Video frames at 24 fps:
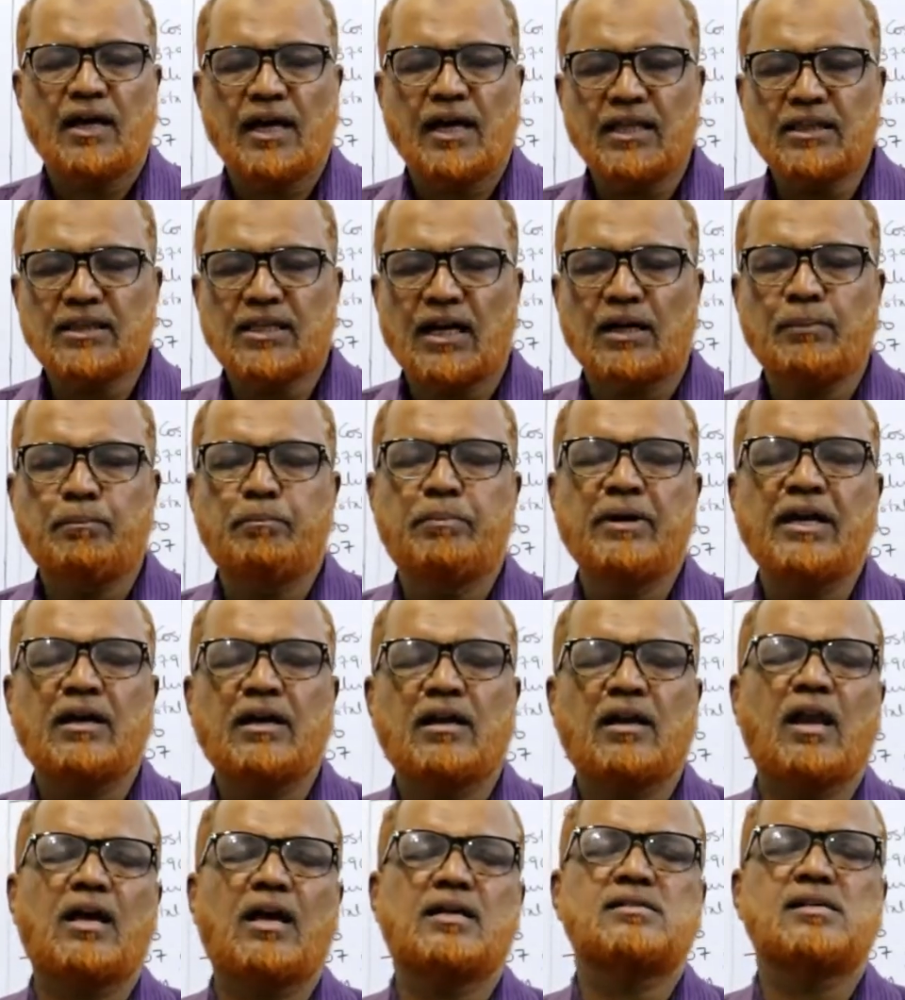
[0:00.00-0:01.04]
In that
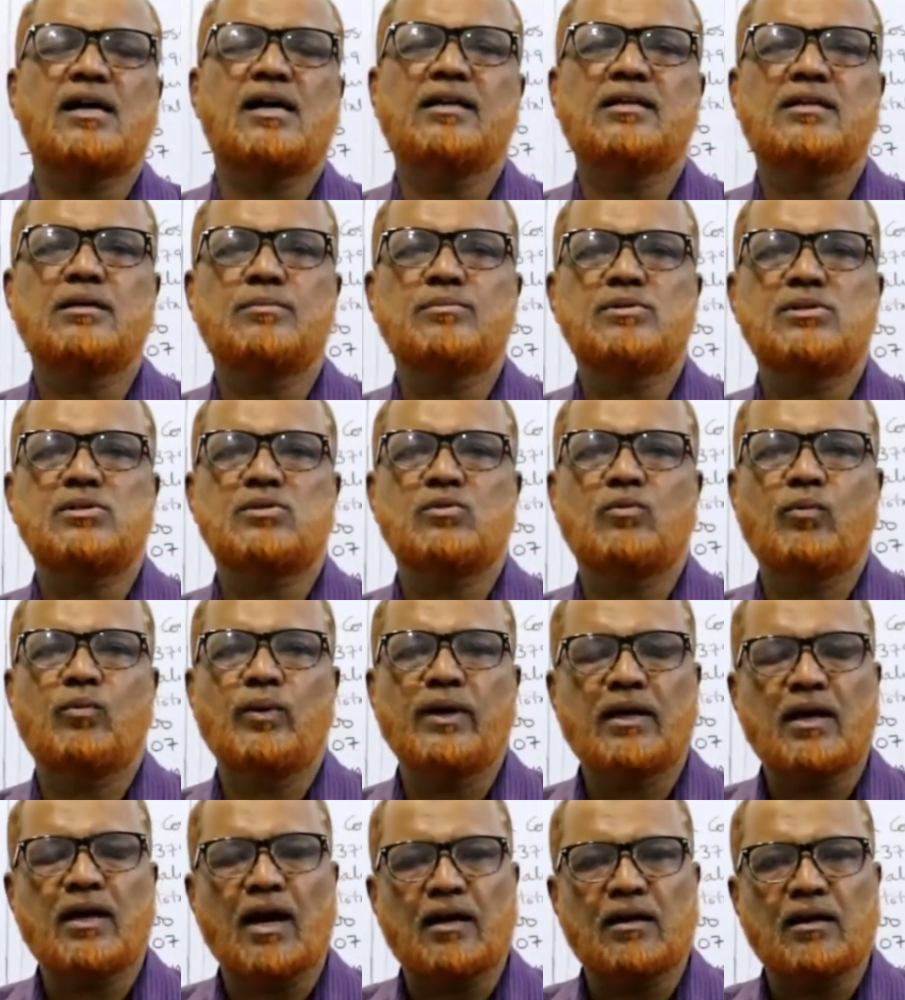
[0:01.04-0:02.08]
B class items,
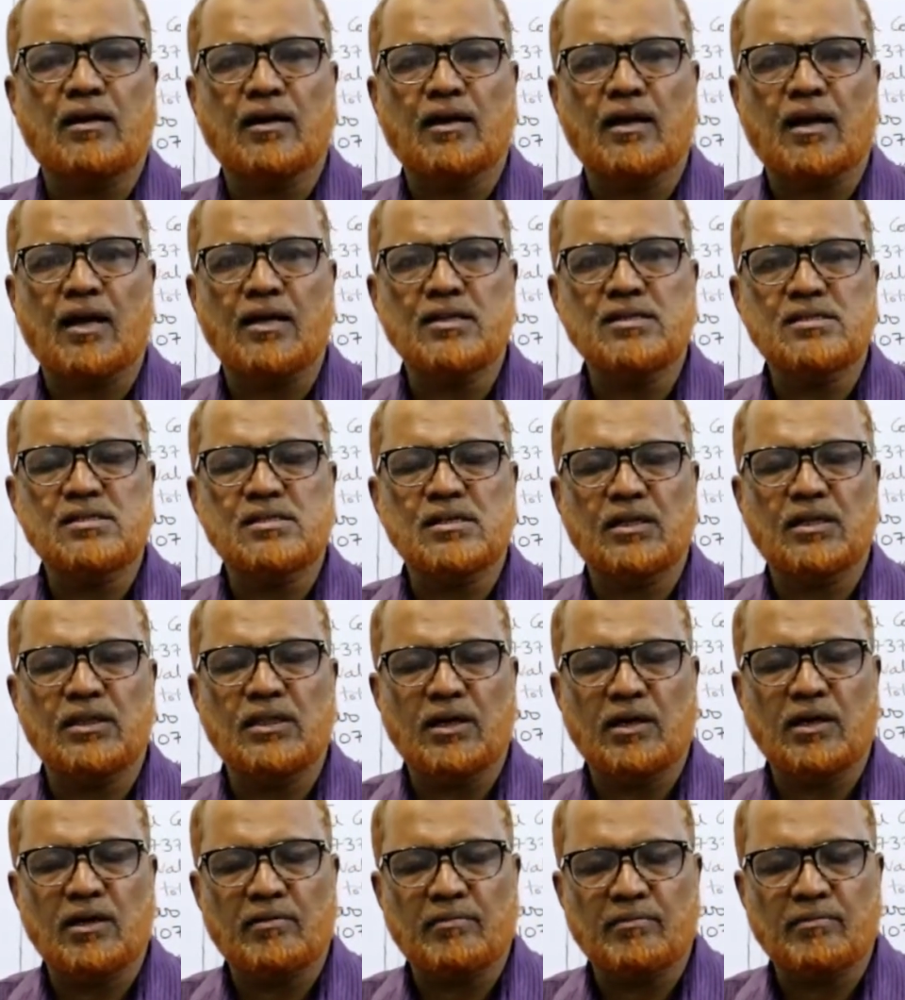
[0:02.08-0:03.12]
we categorize
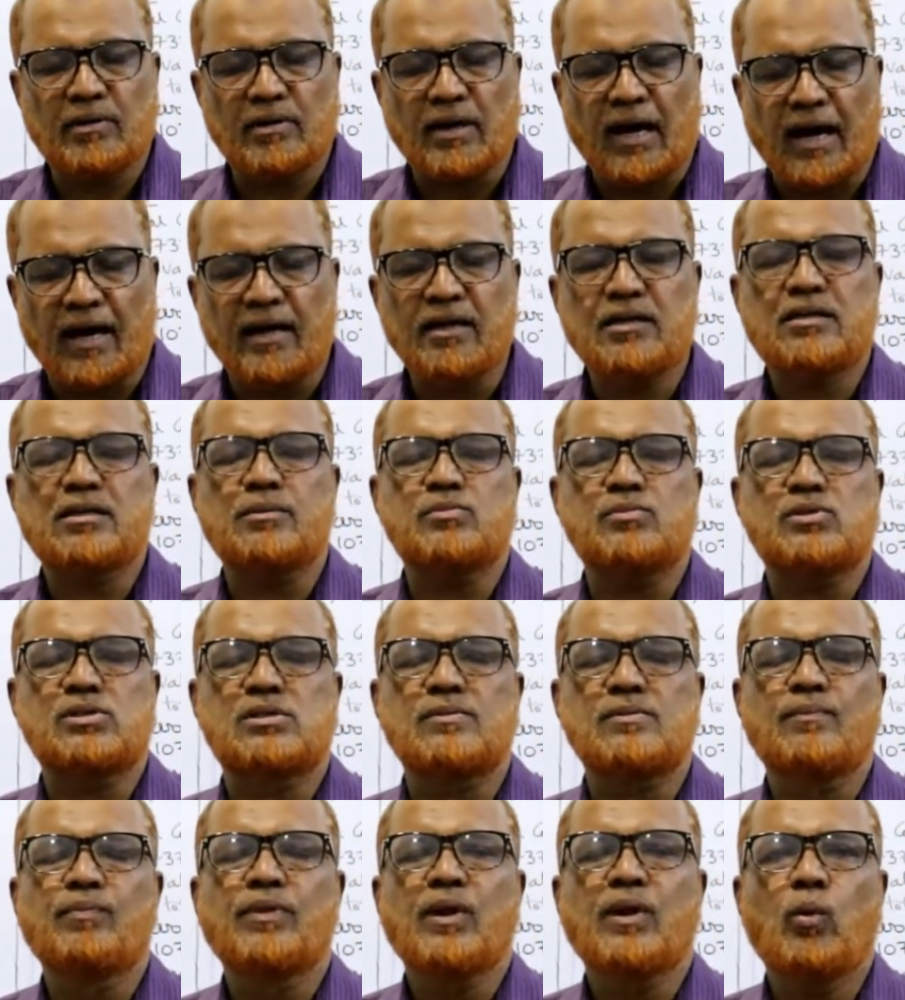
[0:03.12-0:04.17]
the
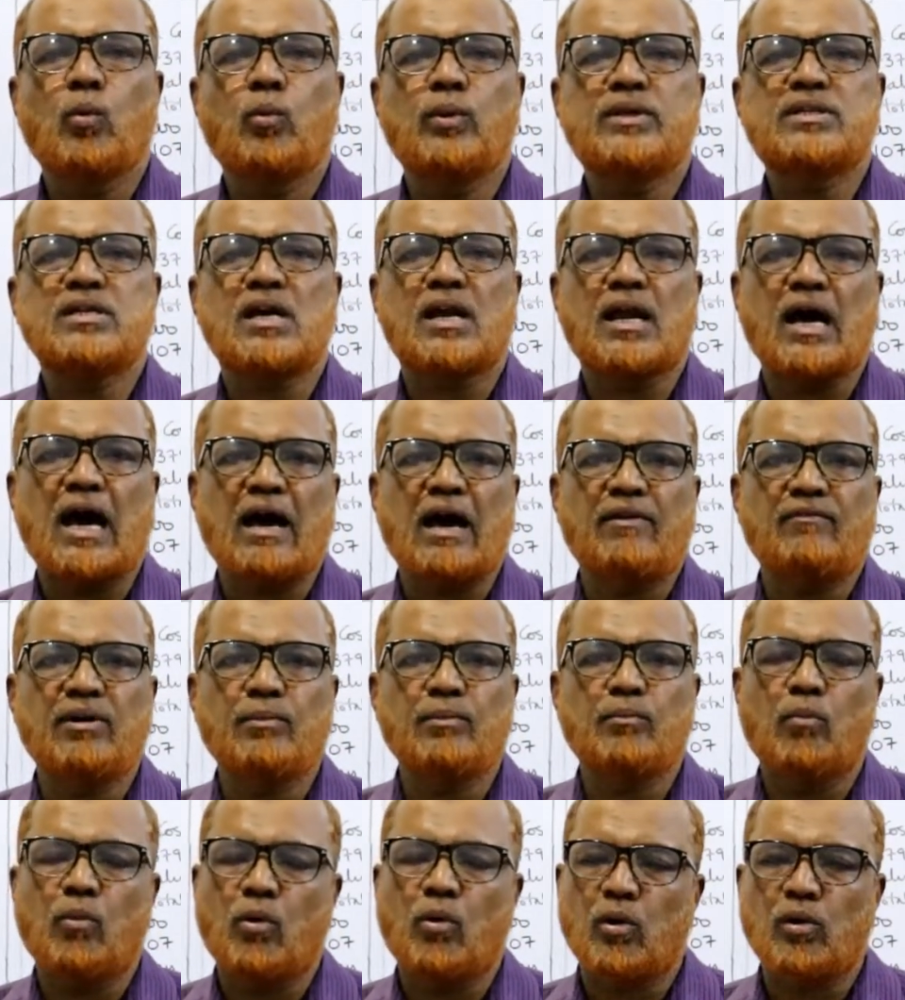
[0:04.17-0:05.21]
items which are
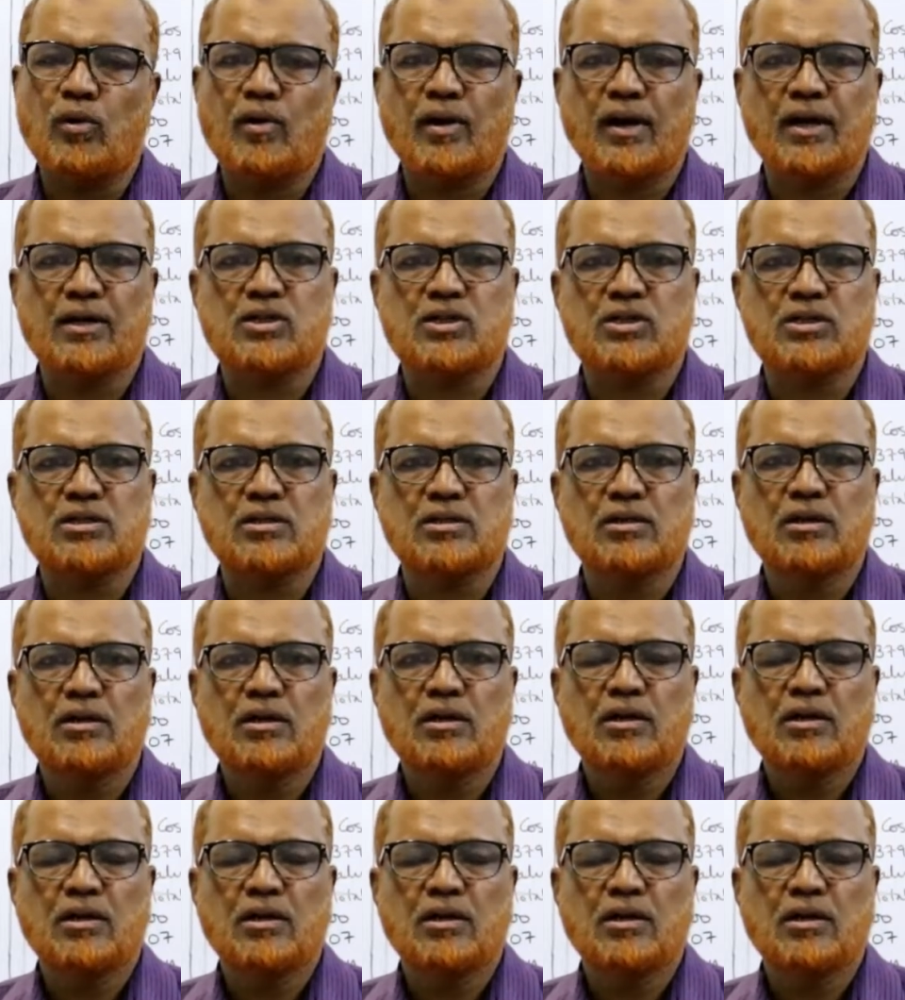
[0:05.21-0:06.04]
having moderate,